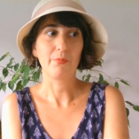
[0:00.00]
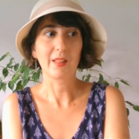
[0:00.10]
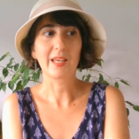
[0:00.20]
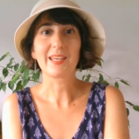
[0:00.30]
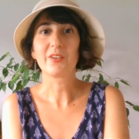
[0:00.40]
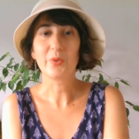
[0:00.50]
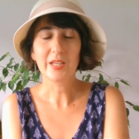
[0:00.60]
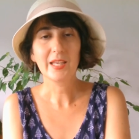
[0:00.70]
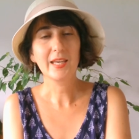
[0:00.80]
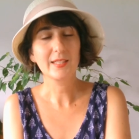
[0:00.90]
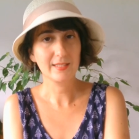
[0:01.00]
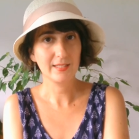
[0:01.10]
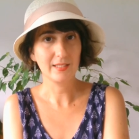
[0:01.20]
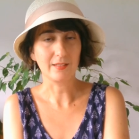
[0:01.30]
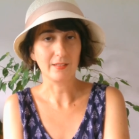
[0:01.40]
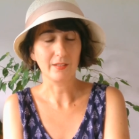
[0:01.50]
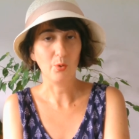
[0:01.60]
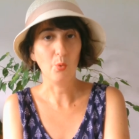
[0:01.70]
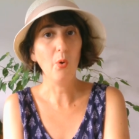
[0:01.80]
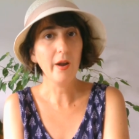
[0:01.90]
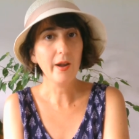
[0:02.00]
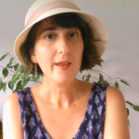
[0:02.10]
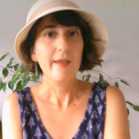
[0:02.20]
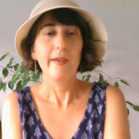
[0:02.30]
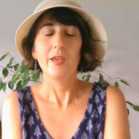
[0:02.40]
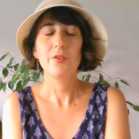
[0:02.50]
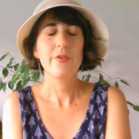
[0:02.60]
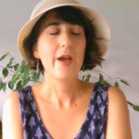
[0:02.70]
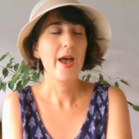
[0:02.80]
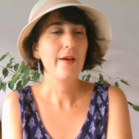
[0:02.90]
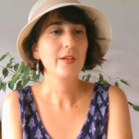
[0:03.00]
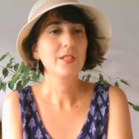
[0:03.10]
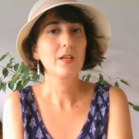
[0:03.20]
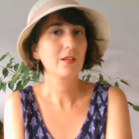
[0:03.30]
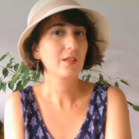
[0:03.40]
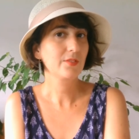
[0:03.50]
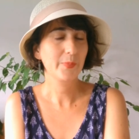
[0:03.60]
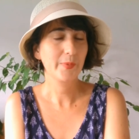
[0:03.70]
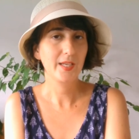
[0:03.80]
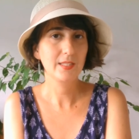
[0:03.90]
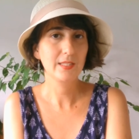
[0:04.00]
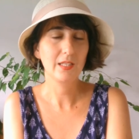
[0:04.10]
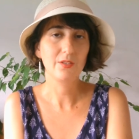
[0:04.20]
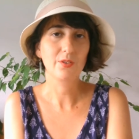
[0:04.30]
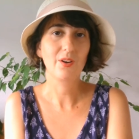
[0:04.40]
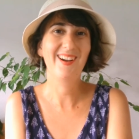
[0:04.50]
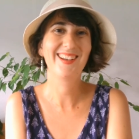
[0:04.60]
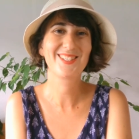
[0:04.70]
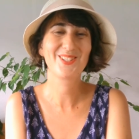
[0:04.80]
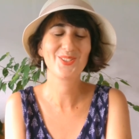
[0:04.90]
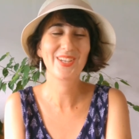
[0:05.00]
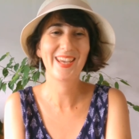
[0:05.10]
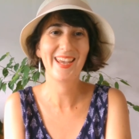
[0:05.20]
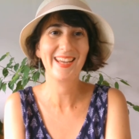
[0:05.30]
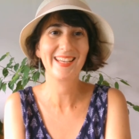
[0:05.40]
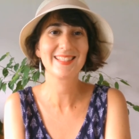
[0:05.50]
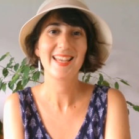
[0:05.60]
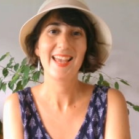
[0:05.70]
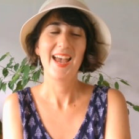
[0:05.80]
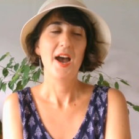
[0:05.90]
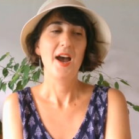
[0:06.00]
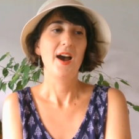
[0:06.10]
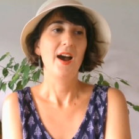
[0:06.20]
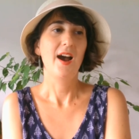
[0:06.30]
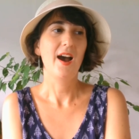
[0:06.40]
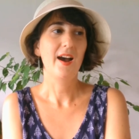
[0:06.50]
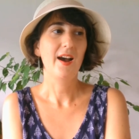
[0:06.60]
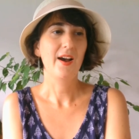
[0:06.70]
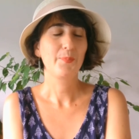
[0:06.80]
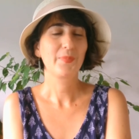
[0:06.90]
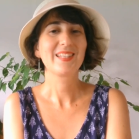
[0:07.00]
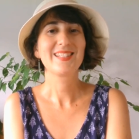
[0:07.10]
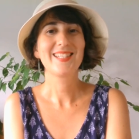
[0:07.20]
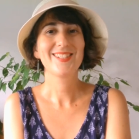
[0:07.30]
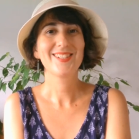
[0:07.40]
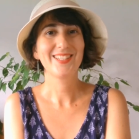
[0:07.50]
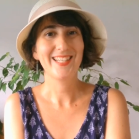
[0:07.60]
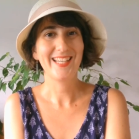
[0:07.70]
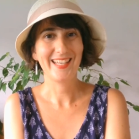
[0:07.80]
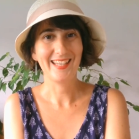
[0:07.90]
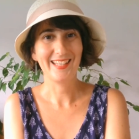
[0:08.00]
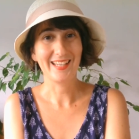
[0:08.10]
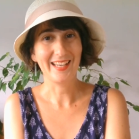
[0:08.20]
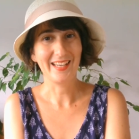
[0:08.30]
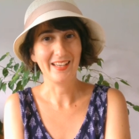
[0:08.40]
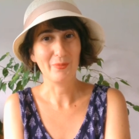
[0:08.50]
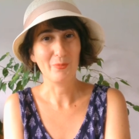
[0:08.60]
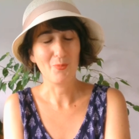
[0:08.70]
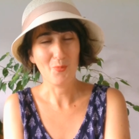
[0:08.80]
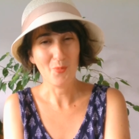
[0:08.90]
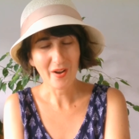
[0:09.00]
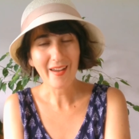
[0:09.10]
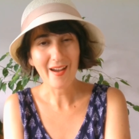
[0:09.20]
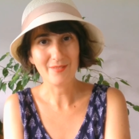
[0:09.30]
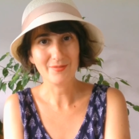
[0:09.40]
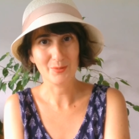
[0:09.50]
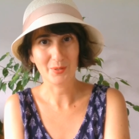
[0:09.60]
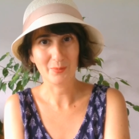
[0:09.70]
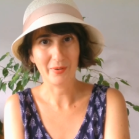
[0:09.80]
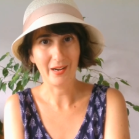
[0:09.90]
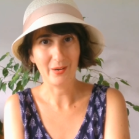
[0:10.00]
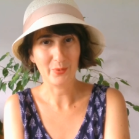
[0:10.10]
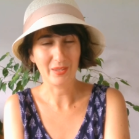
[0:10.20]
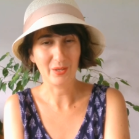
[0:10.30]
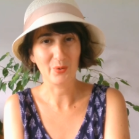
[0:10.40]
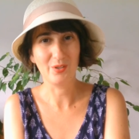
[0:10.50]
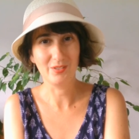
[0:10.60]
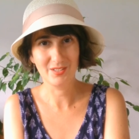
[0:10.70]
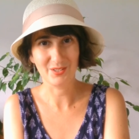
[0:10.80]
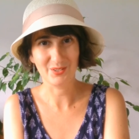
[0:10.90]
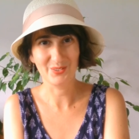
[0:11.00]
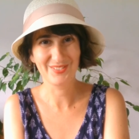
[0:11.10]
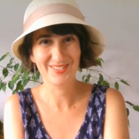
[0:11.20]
like really consider. Or if you have a ton of space in your suitcase, consider taking a more comfortable pair with you also,